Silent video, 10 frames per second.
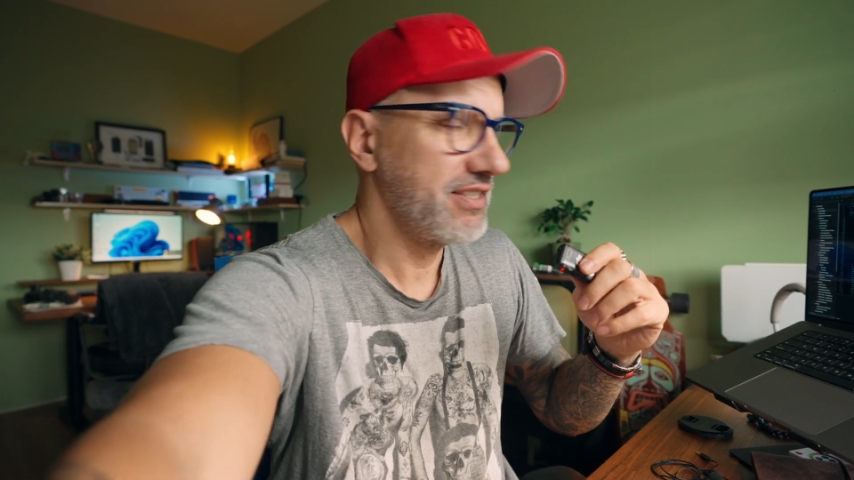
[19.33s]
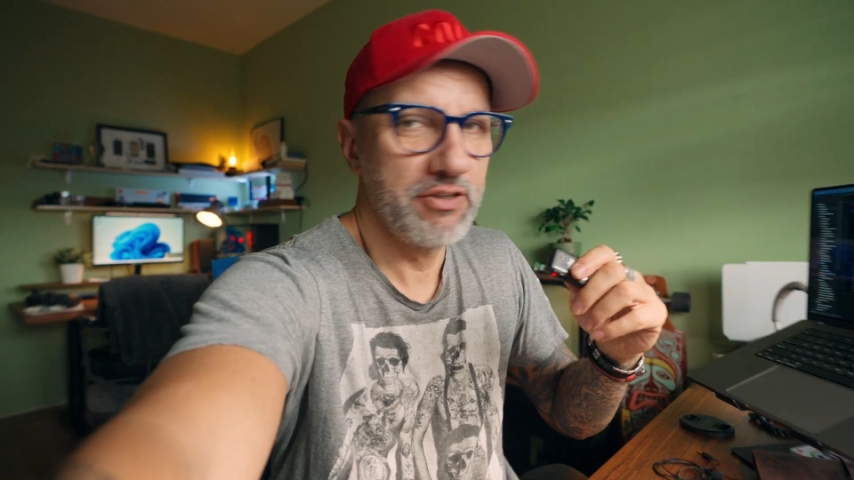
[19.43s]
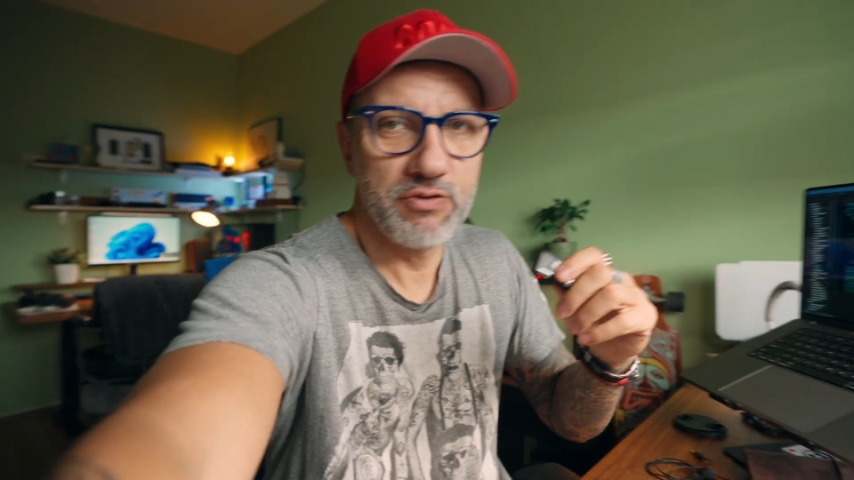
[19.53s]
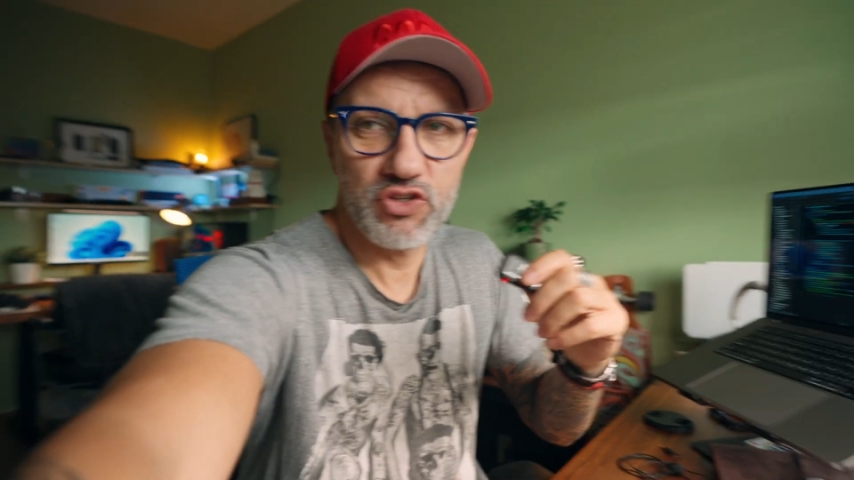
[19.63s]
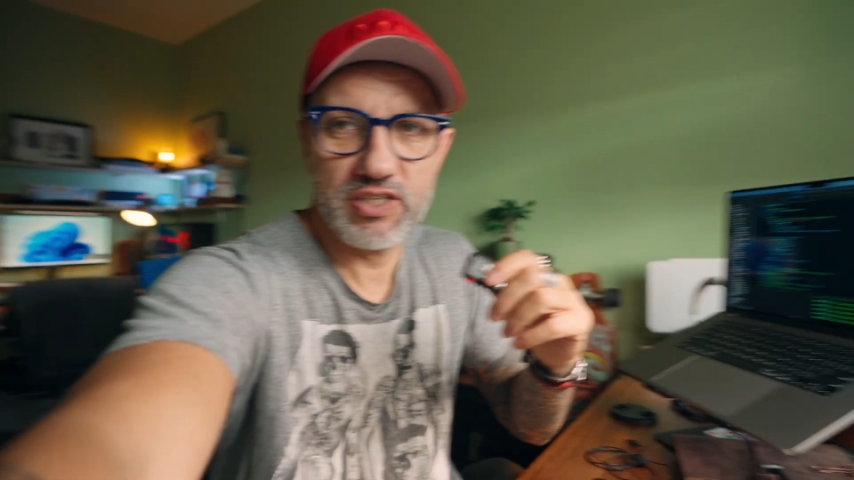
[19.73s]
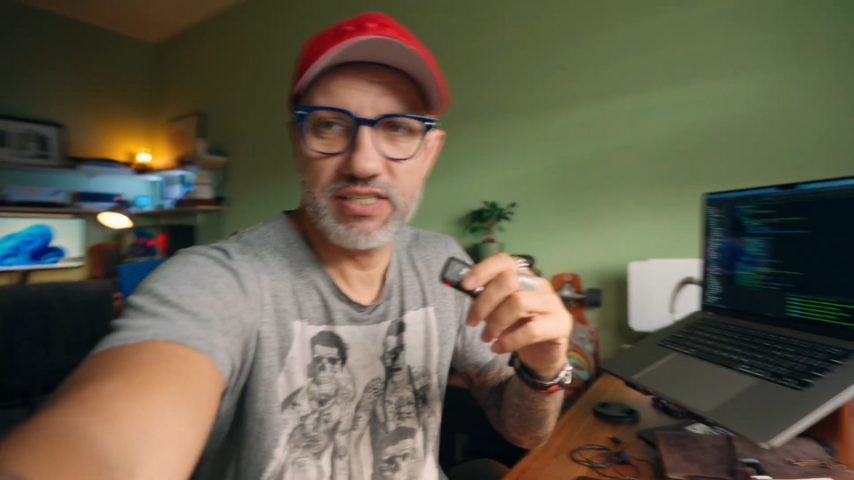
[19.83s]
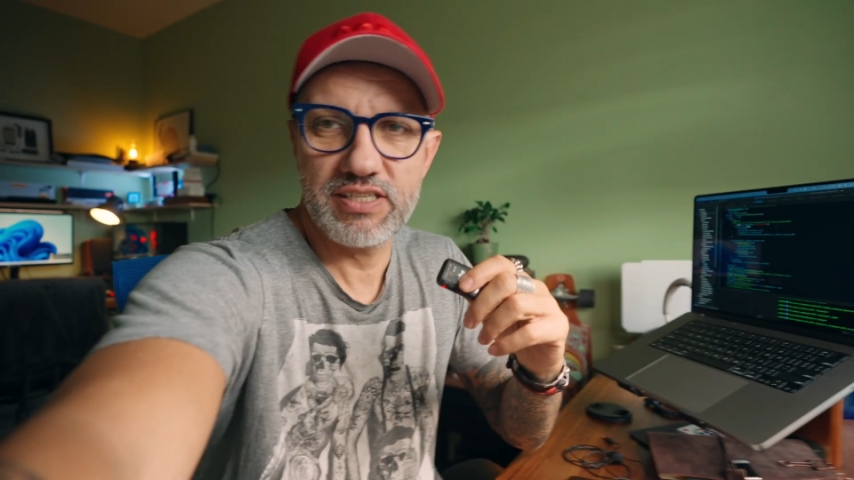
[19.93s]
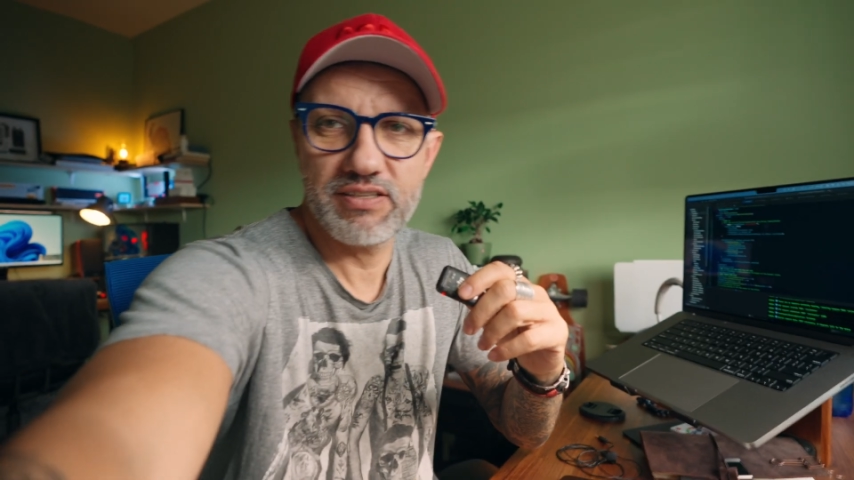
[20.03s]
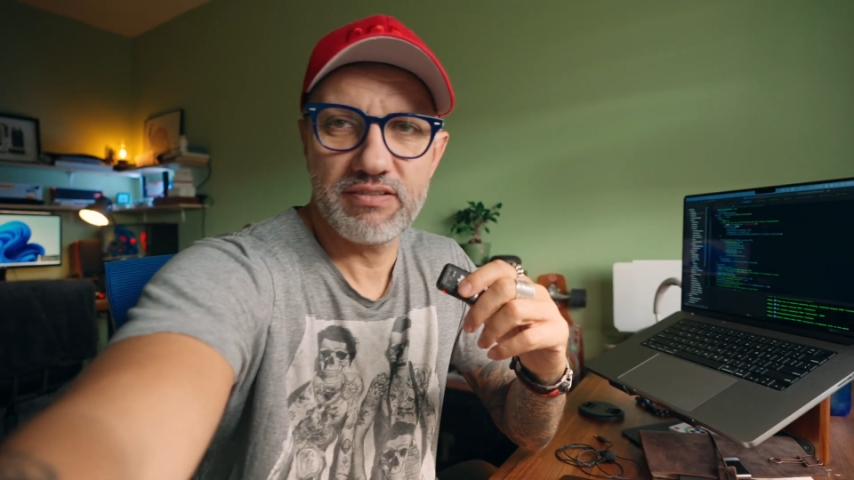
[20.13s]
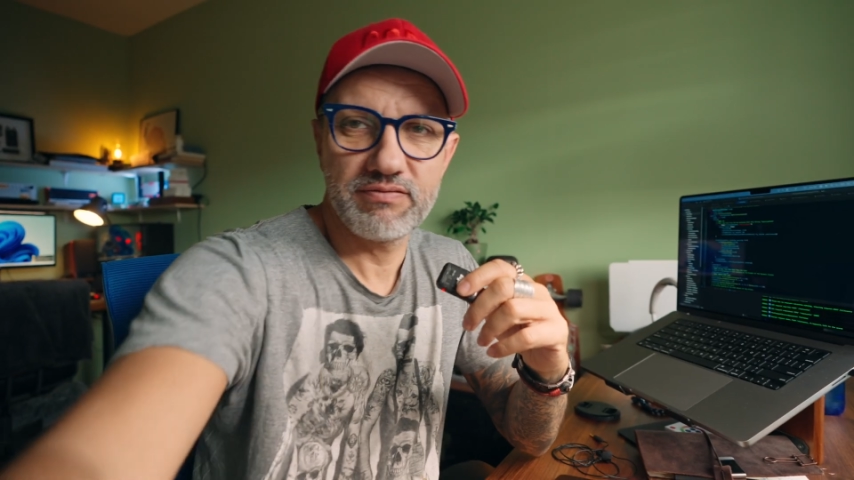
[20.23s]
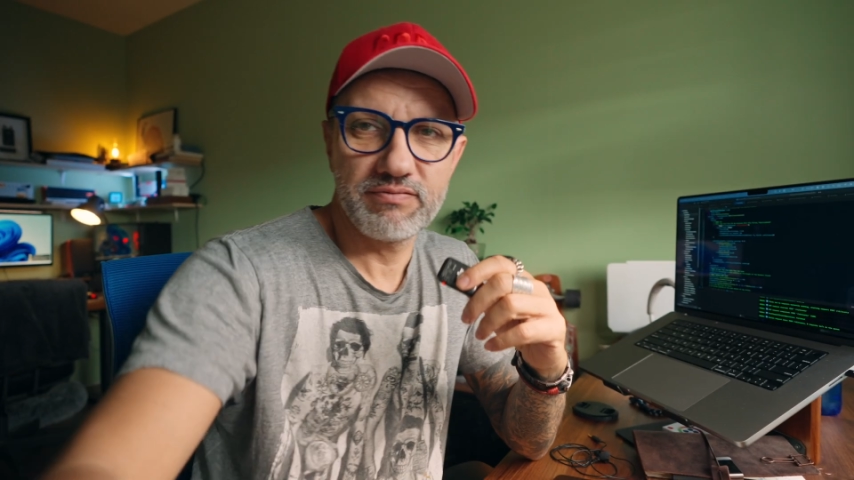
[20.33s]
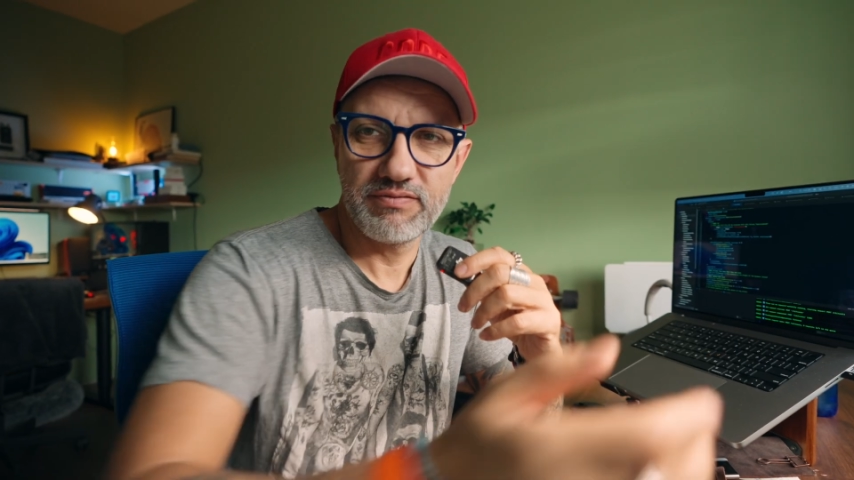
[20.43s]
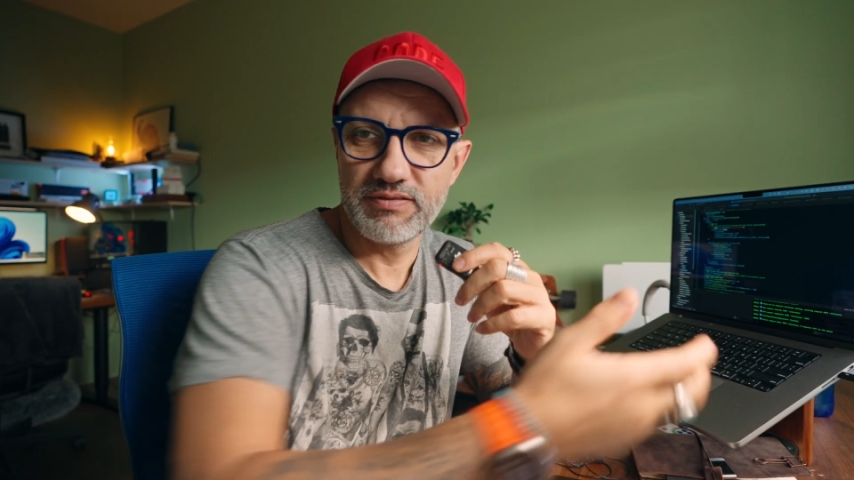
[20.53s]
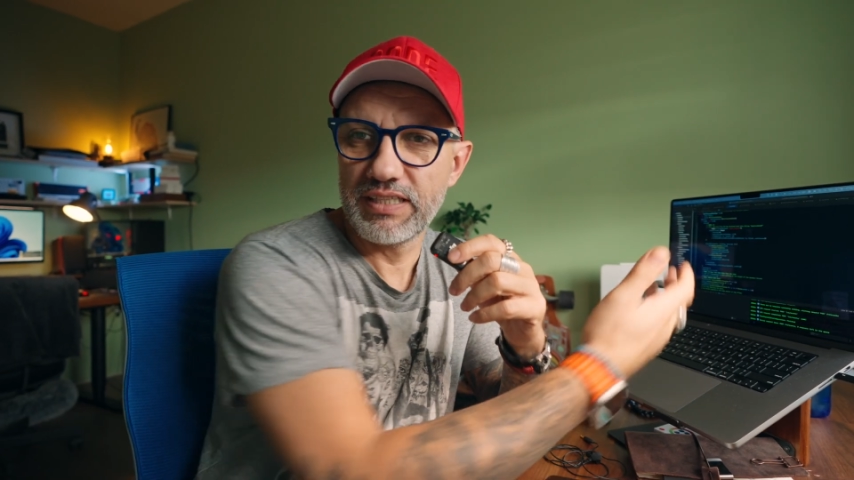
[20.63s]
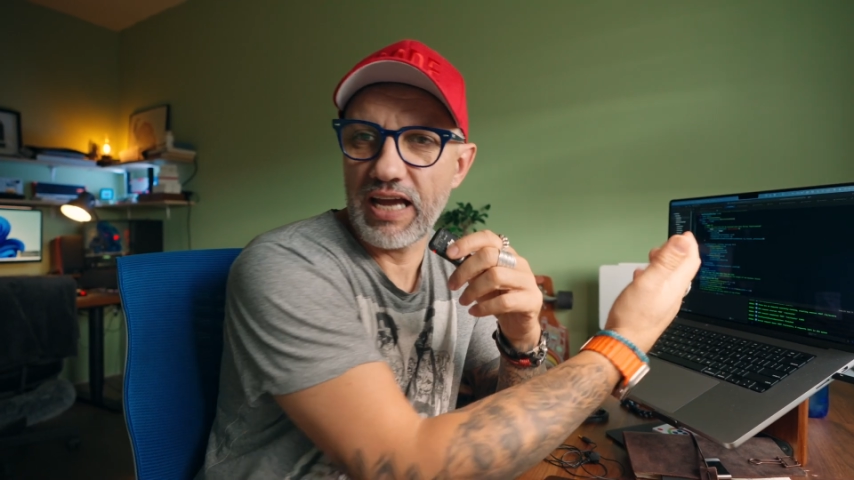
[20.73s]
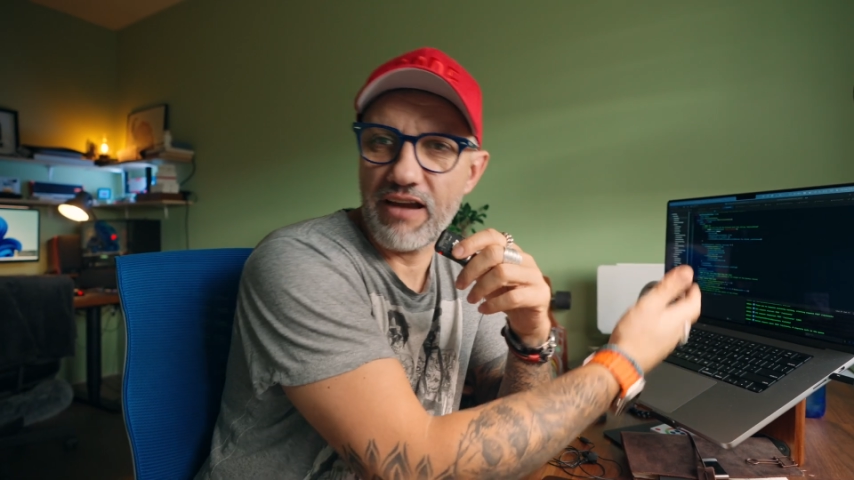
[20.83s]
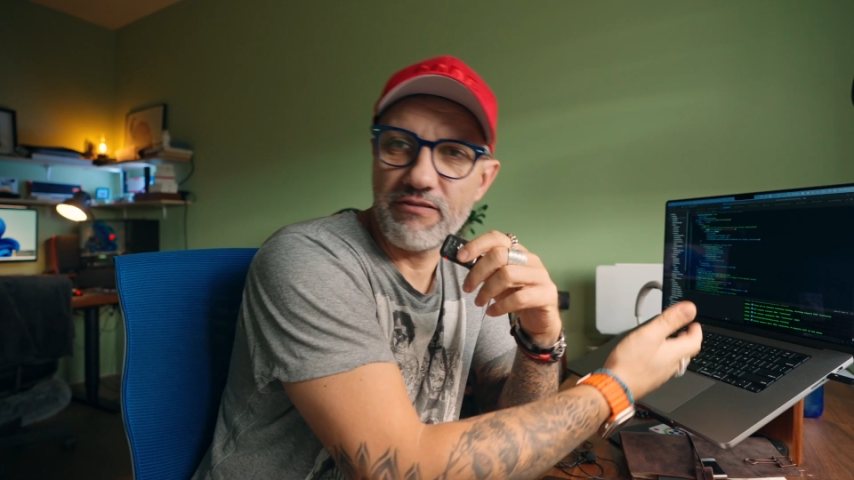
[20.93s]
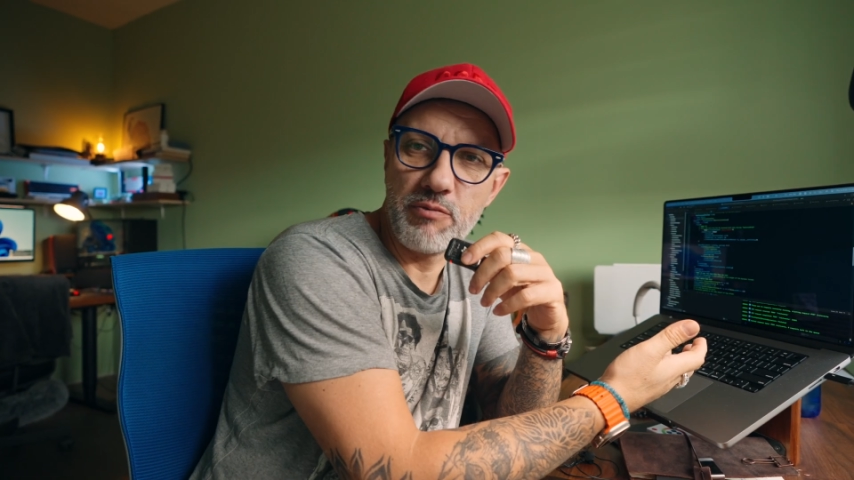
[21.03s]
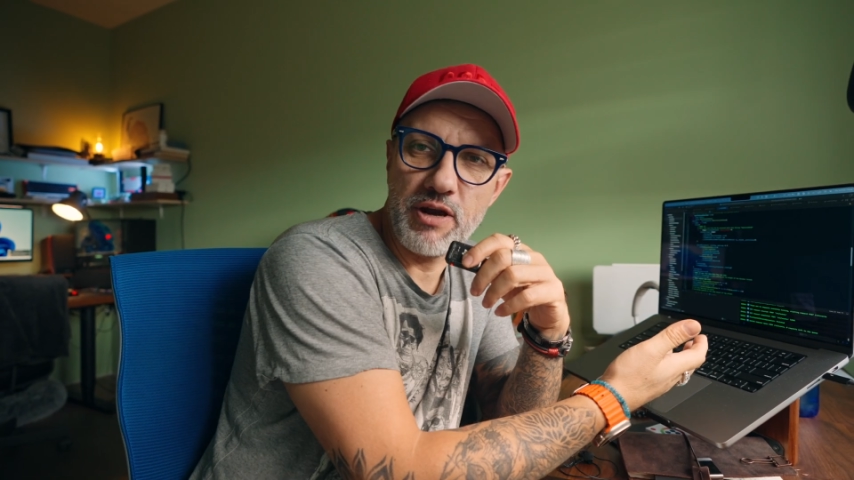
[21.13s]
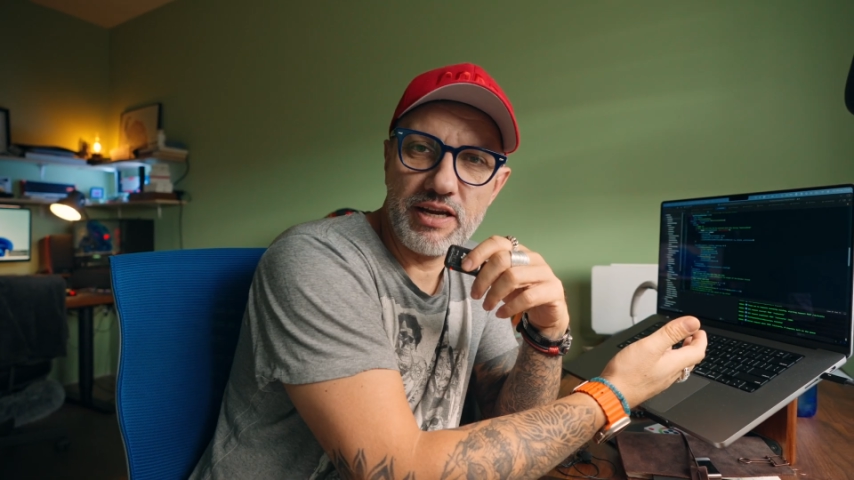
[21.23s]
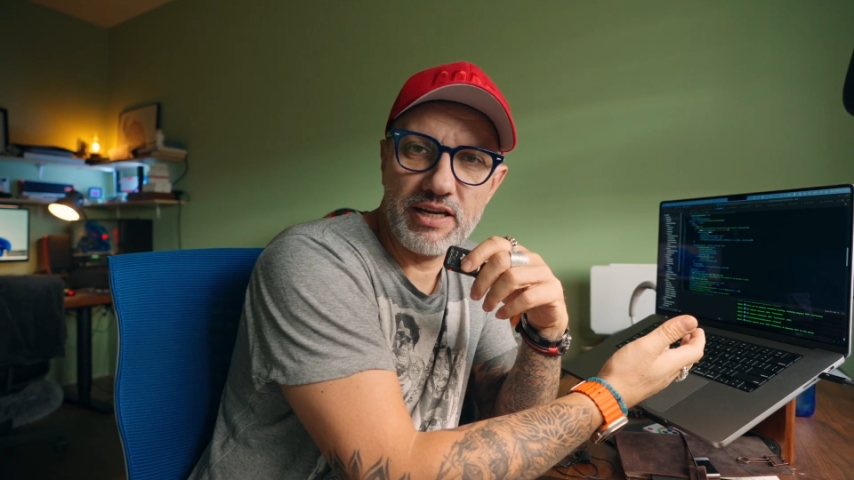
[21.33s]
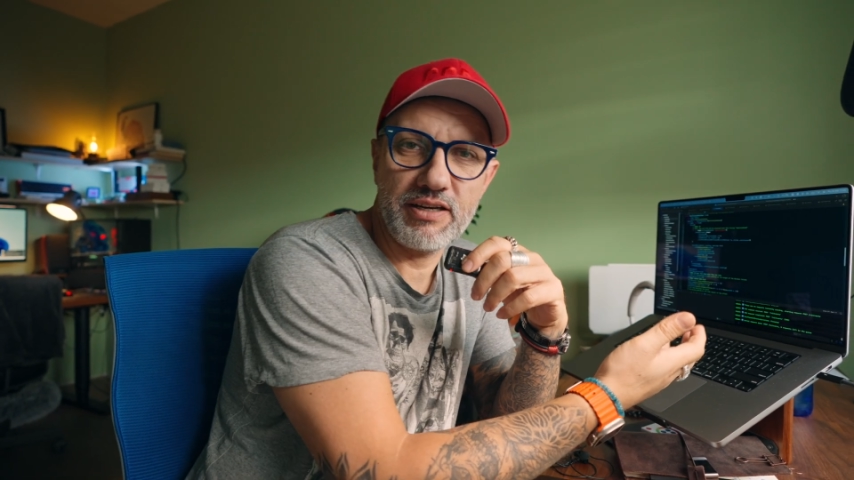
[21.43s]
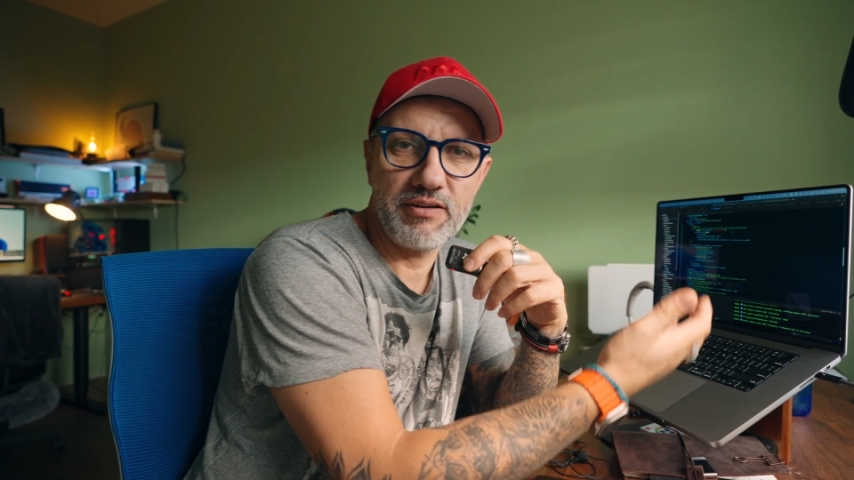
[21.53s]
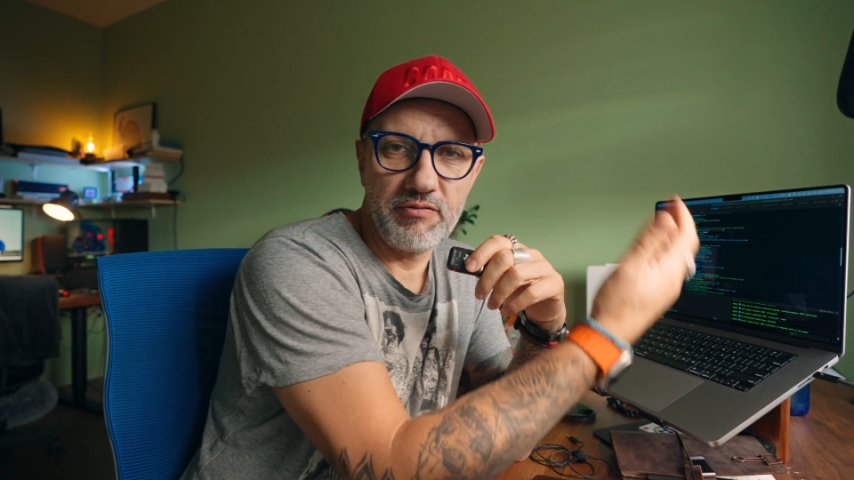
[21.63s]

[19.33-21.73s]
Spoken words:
You just have a Mac,